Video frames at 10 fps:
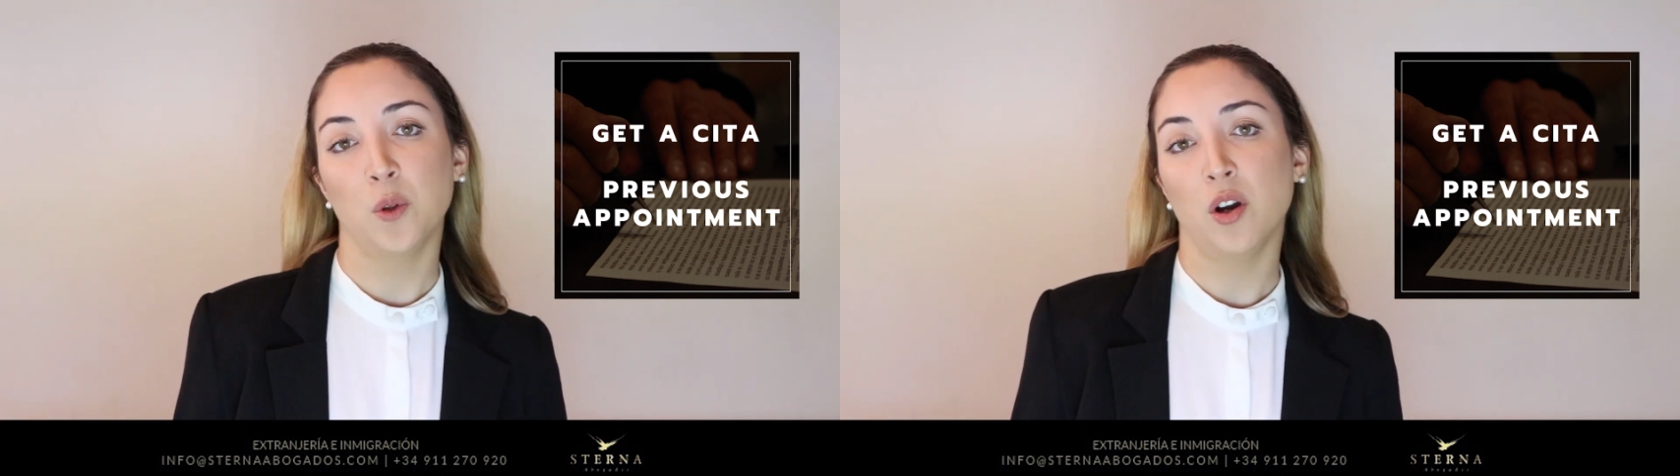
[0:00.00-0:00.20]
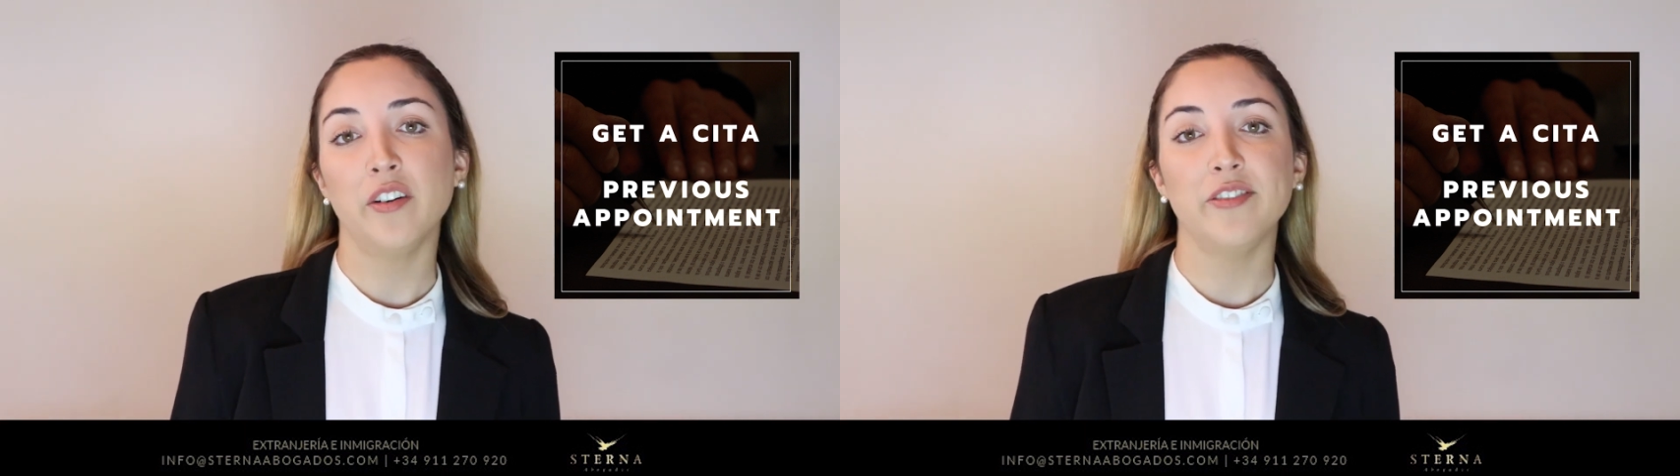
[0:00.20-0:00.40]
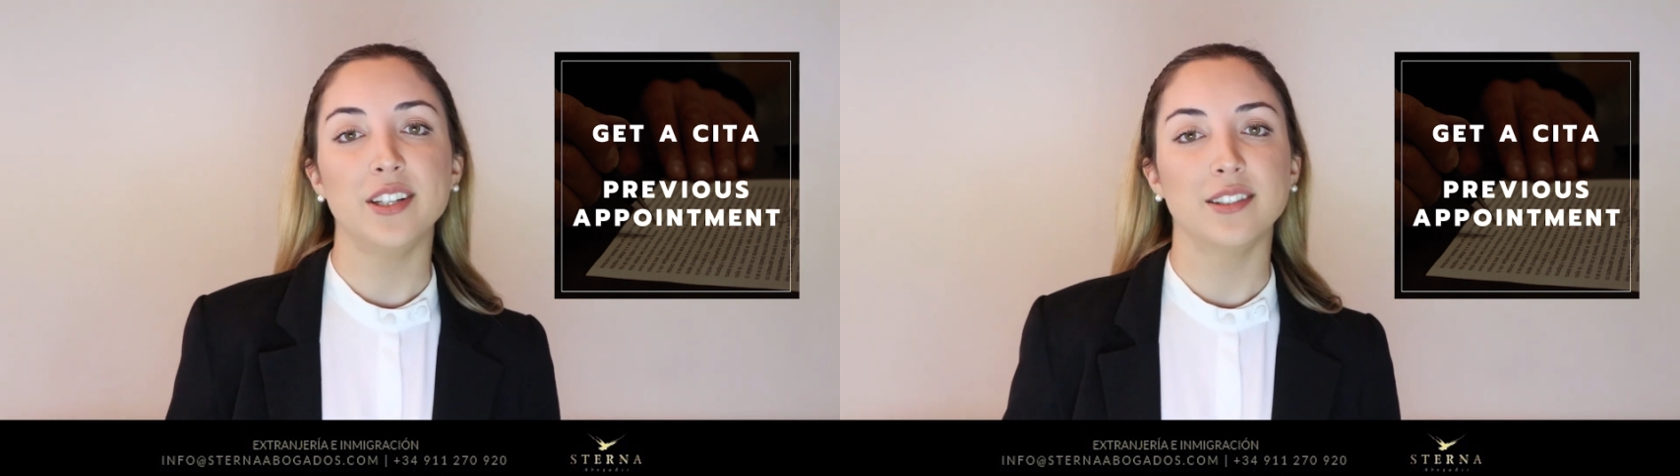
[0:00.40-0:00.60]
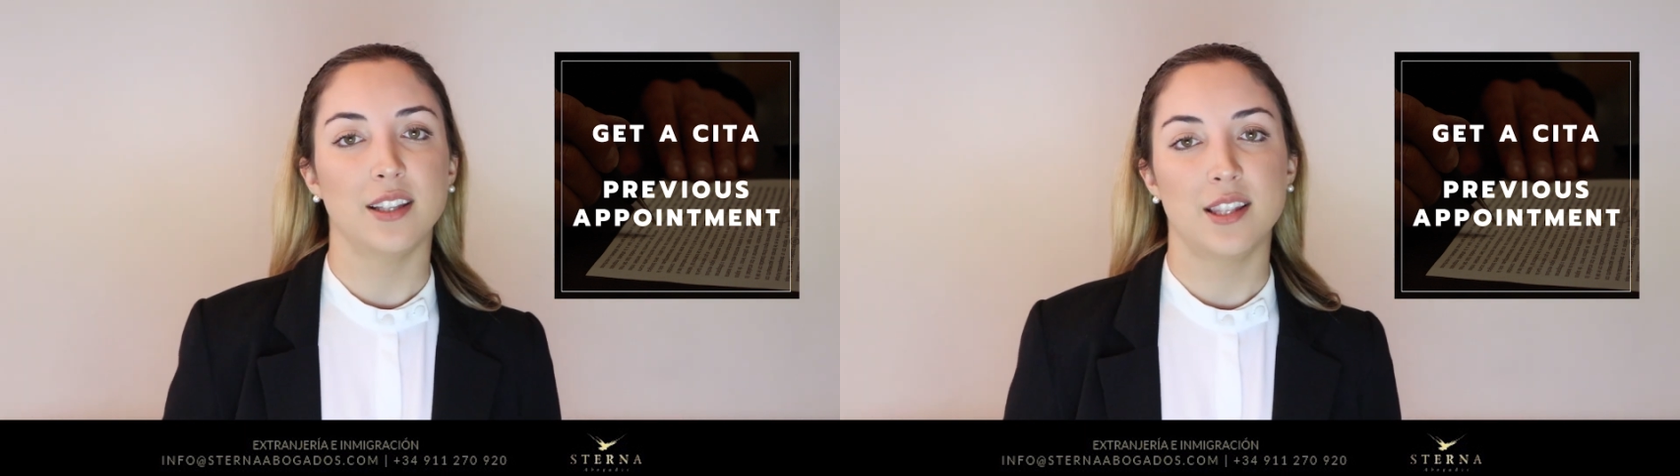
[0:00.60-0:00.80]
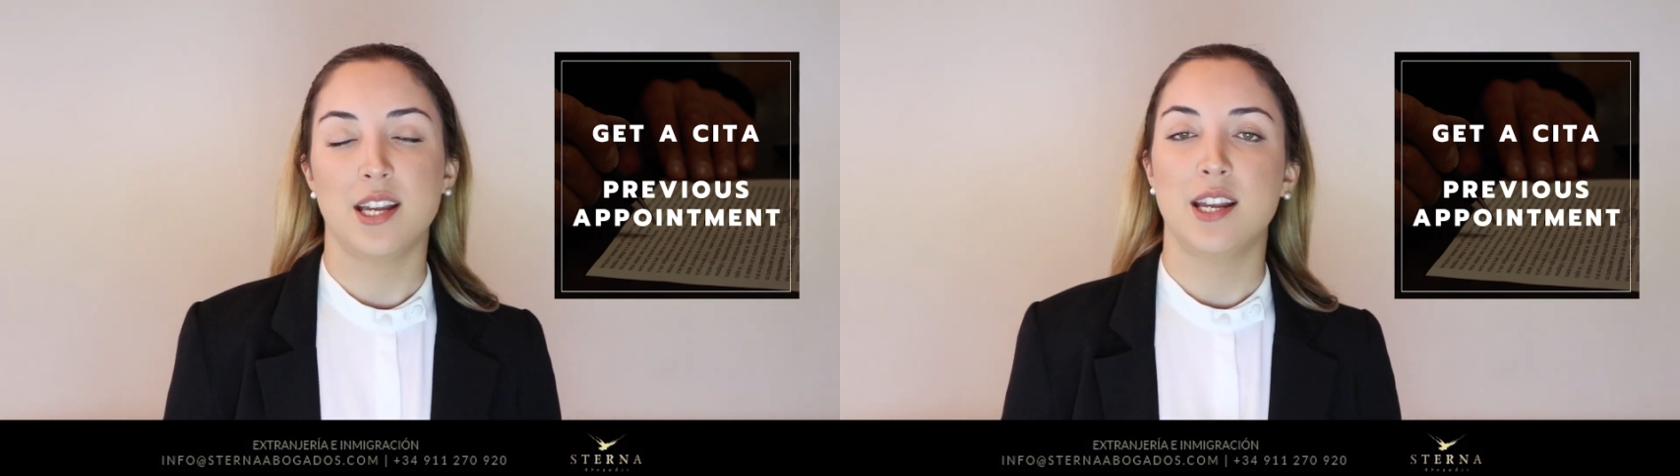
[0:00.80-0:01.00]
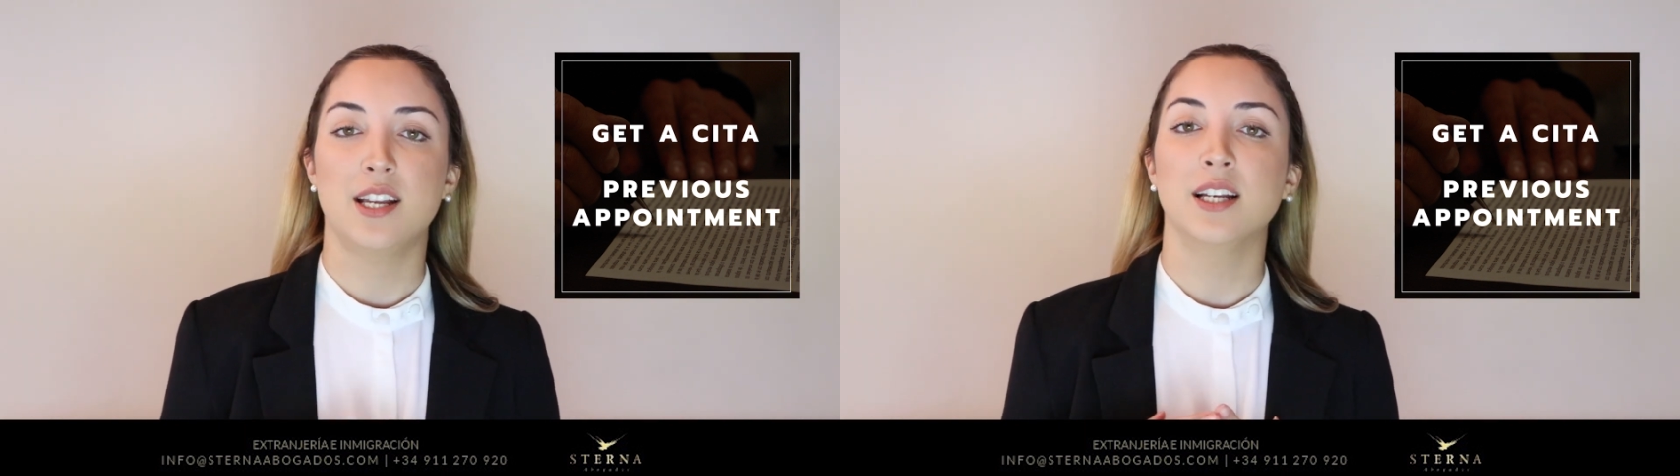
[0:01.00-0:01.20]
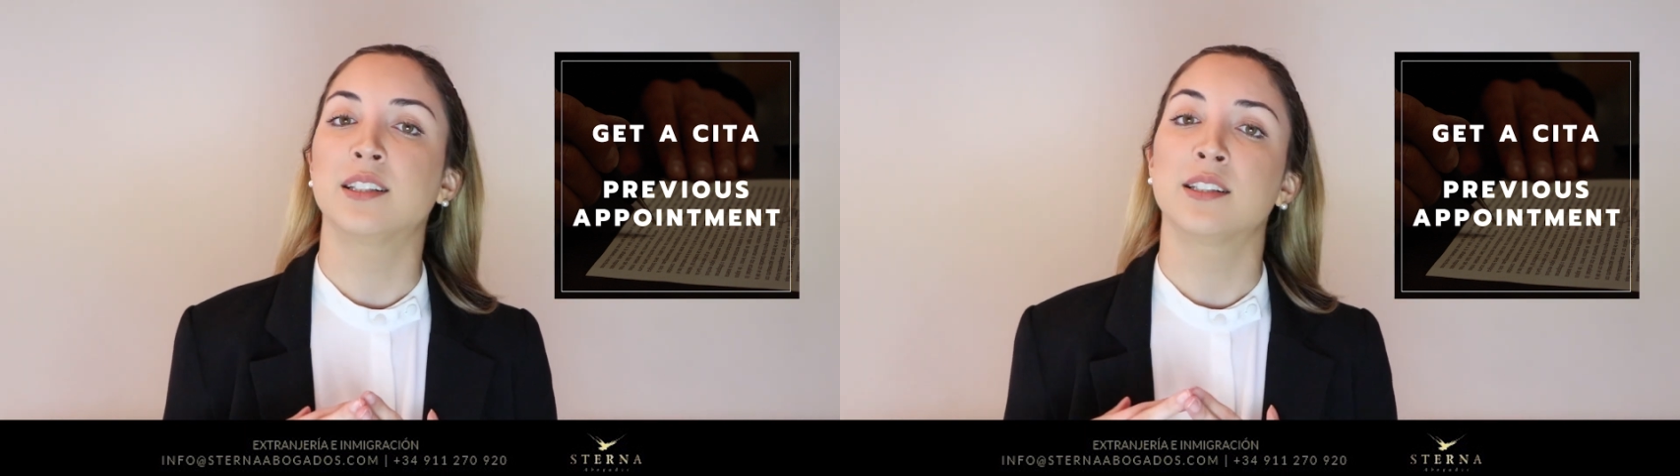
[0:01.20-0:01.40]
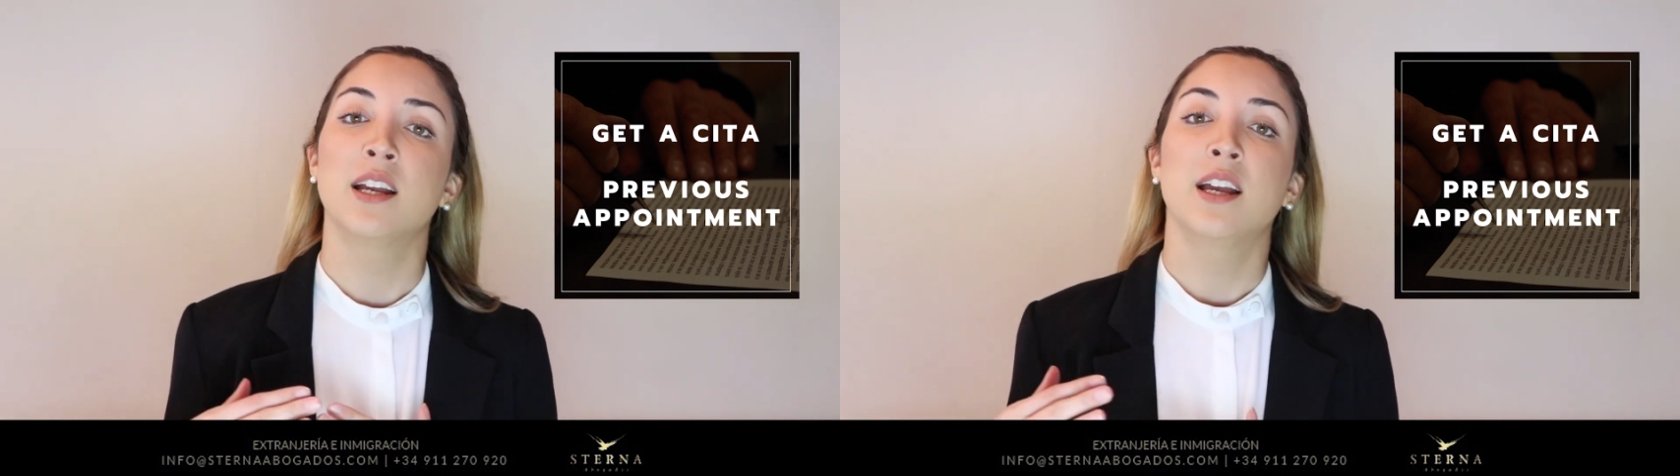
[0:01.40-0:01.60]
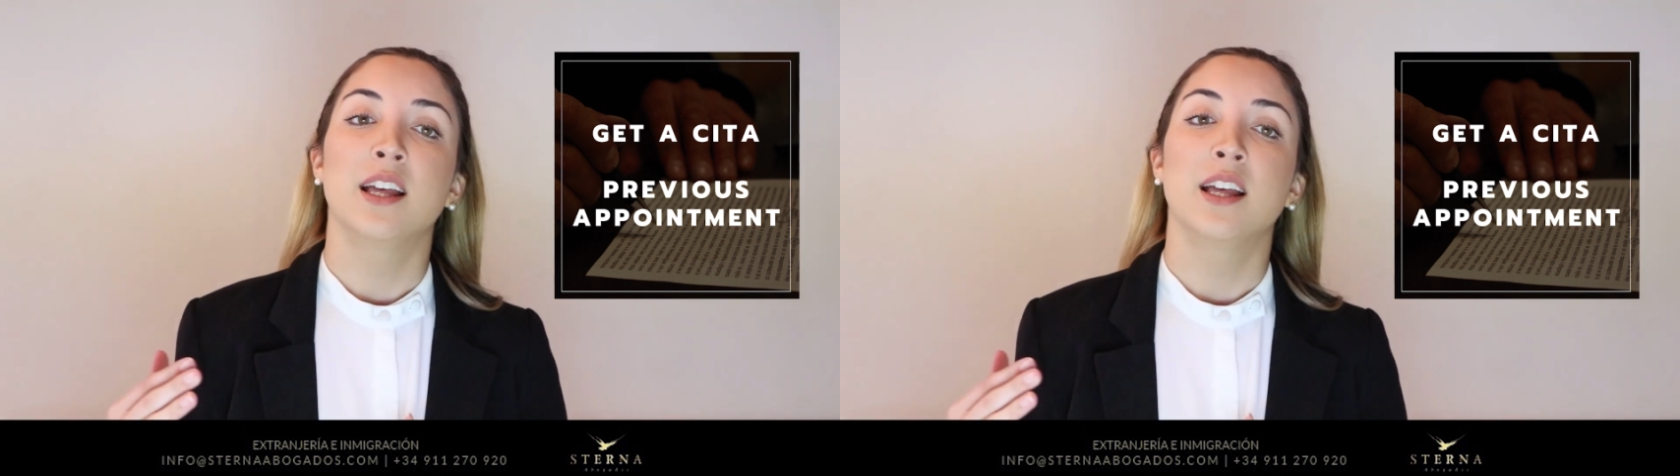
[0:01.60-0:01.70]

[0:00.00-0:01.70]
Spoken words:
to the office and then